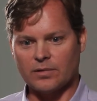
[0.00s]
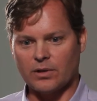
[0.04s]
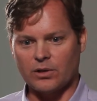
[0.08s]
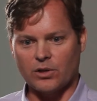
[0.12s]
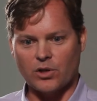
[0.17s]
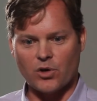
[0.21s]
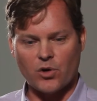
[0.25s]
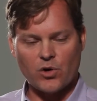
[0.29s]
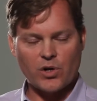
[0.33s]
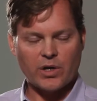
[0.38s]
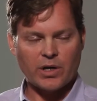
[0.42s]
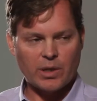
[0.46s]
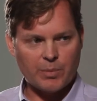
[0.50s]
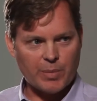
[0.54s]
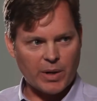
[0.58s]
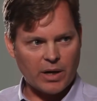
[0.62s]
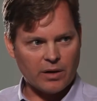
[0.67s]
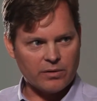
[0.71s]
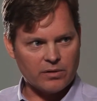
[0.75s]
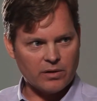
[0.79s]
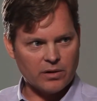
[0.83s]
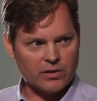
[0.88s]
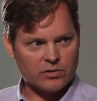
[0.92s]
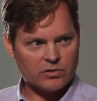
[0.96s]
learning
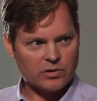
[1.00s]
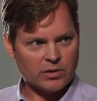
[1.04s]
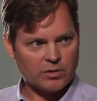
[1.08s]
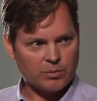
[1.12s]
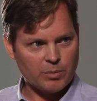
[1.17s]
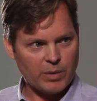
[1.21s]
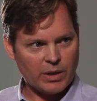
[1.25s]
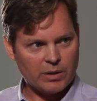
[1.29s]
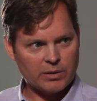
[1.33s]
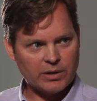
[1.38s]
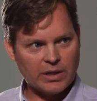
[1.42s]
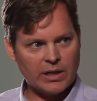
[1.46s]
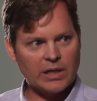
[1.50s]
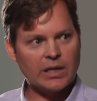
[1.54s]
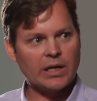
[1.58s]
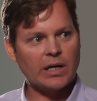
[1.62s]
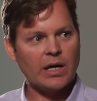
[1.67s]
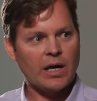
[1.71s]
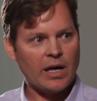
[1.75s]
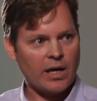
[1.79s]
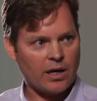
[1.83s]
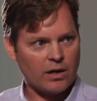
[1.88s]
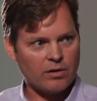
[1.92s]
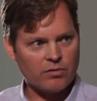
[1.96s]
about this and, and getting
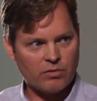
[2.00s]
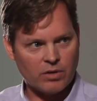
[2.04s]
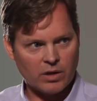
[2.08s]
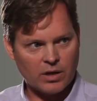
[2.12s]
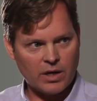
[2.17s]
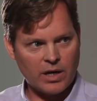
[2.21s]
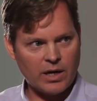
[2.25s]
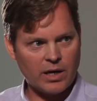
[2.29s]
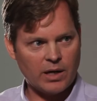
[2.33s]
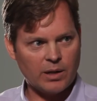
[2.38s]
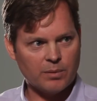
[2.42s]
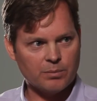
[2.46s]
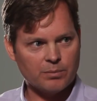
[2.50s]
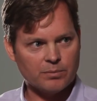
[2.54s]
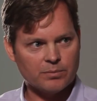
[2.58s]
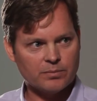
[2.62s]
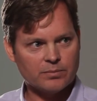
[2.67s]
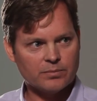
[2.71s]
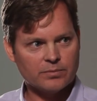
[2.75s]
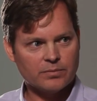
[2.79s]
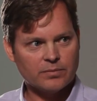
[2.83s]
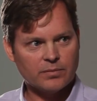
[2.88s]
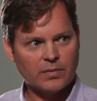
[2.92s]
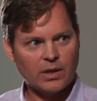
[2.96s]
ahead of the game.
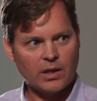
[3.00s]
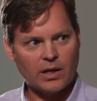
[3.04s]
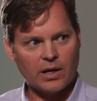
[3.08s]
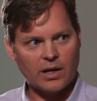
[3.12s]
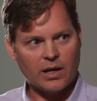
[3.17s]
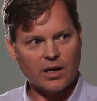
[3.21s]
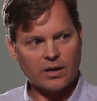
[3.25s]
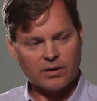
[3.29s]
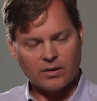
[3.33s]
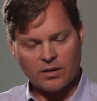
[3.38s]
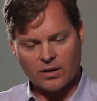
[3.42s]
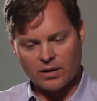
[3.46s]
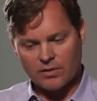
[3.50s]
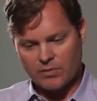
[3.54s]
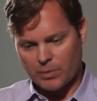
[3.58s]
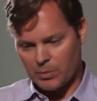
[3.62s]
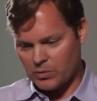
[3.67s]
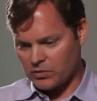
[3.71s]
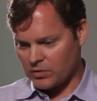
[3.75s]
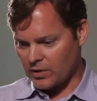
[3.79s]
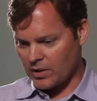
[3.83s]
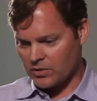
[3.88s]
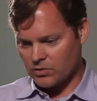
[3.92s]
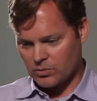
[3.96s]
Mm-hmm. I got kind of
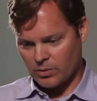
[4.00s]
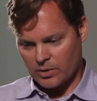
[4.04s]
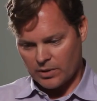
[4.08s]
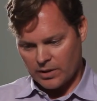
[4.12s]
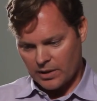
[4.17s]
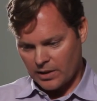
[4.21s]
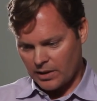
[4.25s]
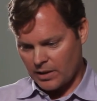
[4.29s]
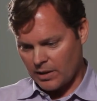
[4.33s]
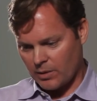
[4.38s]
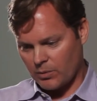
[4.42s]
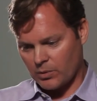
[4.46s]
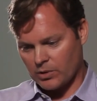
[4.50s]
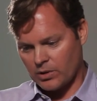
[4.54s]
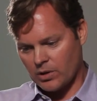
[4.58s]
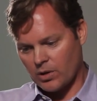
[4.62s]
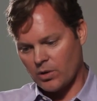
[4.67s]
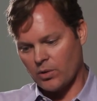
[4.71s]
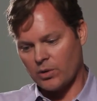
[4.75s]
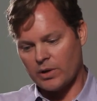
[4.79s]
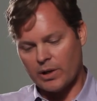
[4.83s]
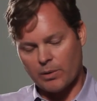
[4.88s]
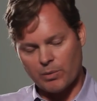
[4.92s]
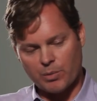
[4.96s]
obsessed with it. I, I, would
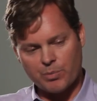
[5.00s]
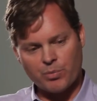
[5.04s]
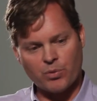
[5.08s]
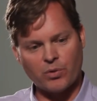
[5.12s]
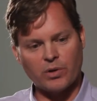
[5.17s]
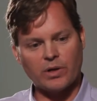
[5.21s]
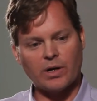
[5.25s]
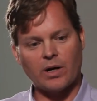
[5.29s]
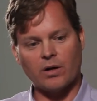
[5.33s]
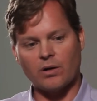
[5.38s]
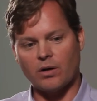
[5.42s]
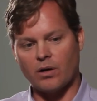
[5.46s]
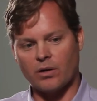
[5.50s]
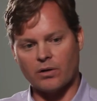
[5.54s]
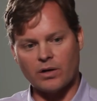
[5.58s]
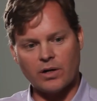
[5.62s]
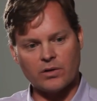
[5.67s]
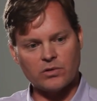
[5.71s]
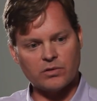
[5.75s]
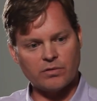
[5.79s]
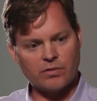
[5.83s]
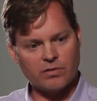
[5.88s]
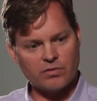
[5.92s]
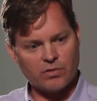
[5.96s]
go and I would print out all
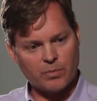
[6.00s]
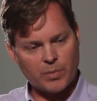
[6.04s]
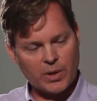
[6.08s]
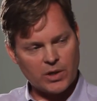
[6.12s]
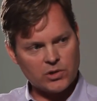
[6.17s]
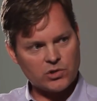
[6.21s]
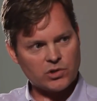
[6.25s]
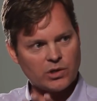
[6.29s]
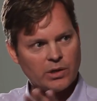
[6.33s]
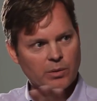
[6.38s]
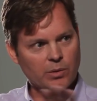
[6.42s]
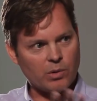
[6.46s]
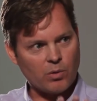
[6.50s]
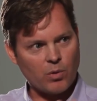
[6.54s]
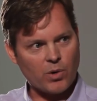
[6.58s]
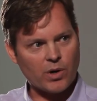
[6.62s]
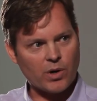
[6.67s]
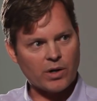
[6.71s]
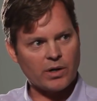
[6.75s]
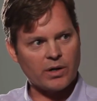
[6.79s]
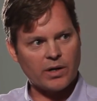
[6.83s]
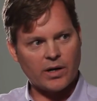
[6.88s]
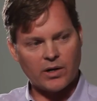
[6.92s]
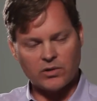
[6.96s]
kinds of information. I would
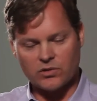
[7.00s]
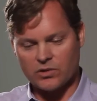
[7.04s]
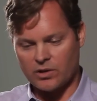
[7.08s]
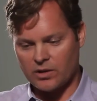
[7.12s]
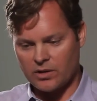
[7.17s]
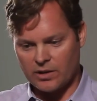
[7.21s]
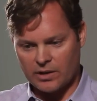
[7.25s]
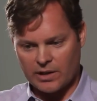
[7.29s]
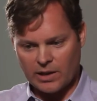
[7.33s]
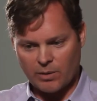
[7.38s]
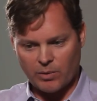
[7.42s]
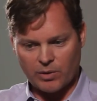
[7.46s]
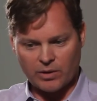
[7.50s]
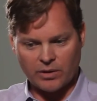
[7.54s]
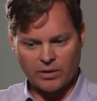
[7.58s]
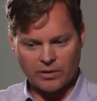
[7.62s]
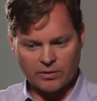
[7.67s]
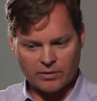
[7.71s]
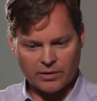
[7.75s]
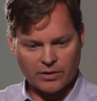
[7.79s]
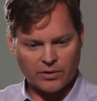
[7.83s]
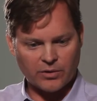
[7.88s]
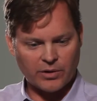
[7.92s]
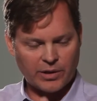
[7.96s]
organize it and I would
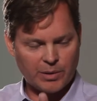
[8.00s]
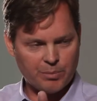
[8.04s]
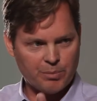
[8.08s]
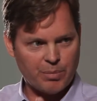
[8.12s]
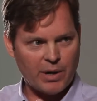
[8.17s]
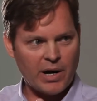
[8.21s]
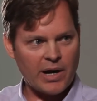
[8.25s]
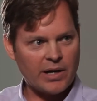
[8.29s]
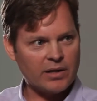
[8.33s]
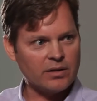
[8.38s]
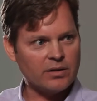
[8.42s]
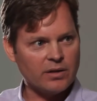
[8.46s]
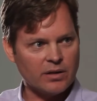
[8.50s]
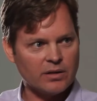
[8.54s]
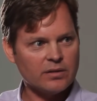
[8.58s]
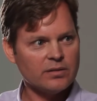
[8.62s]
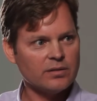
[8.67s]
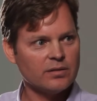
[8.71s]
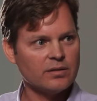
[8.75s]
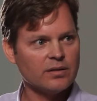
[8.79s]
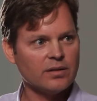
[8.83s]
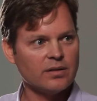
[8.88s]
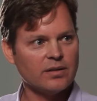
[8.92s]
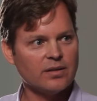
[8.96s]
literally bind it.
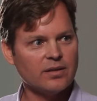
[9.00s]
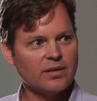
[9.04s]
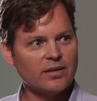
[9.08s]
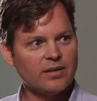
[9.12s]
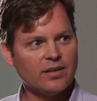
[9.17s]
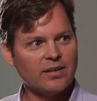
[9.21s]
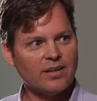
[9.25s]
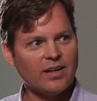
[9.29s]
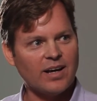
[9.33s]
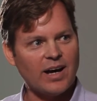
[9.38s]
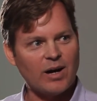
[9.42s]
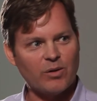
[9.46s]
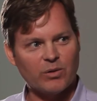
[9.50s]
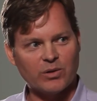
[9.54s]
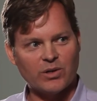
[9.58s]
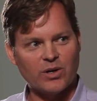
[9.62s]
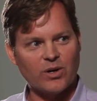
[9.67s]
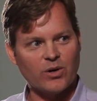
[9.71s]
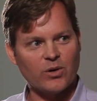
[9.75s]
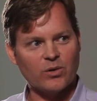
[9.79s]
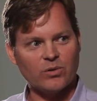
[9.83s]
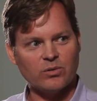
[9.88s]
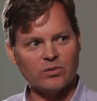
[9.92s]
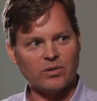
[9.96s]
Hmm. I would
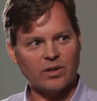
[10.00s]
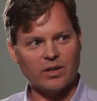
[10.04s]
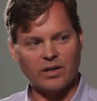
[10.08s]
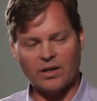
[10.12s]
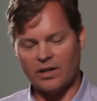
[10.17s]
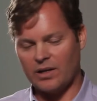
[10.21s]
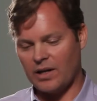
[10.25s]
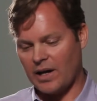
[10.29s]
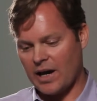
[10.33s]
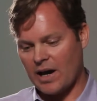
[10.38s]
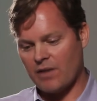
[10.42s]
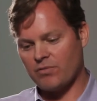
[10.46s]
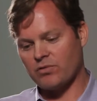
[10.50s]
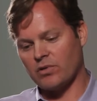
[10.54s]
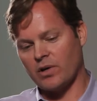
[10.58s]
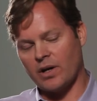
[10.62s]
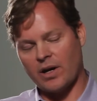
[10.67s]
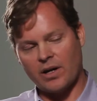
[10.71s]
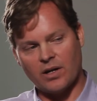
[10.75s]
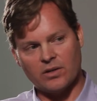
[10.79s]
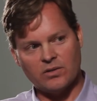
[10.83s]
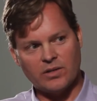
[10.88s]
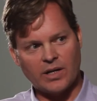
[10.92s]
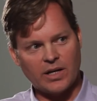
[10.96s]
go after I
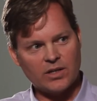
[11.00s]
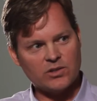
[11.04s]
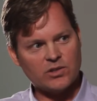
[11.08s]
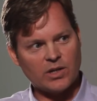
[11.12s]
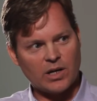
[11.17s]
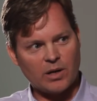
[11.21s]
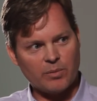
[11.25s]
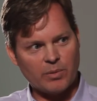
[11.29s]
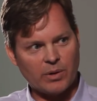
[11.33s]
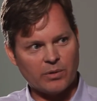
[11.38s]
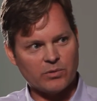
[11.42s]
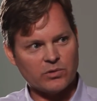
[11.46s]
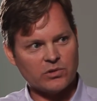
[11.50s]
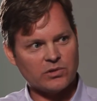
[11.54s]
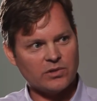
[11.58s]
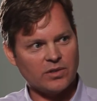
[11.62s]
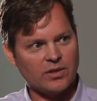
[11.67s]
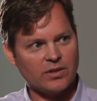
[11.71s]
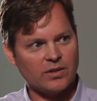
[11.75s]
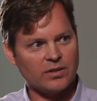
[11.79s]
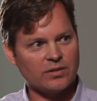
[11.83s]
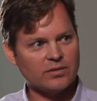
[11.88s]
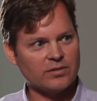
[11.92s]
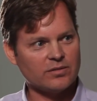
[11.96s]
had a day job. I was
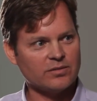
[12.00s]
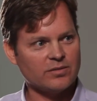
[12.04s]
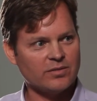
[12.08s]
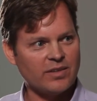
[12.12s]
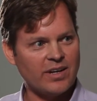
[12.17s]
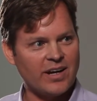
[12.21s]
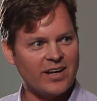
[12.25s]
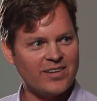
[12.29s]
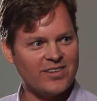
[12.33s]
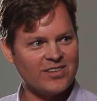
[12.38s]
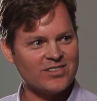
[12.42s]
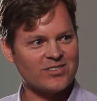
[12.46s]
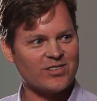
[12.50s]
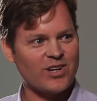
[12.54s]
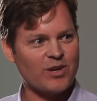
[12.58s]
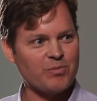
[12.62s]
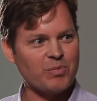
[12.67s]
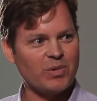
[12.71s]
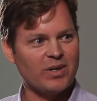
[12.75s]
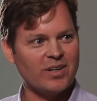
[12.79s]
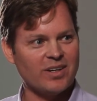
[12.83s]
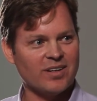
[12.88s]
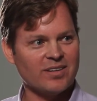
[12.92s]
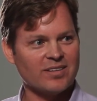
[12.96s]
still had this
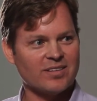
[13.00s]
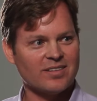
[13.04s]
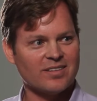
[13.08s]
company,